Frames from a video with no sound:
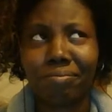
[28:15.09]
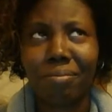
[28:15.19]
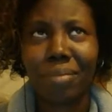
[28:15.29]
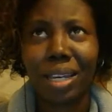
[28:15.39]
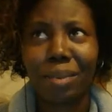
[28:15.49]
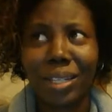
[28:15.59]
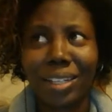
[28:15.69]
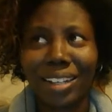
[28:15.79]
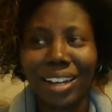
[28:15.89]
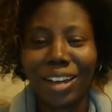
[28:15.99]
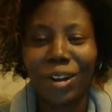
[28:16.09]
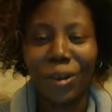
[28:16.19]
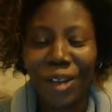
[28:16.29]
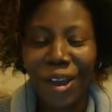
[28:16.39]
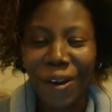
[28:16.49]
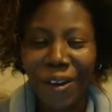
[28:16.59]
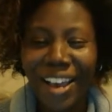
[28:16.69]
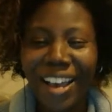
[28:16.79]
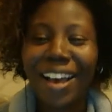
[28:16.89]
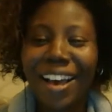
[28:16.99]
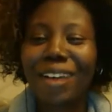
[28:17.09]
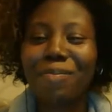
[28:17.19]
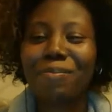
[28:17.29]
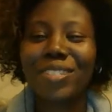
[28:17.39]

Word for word: Maybe. I don't know.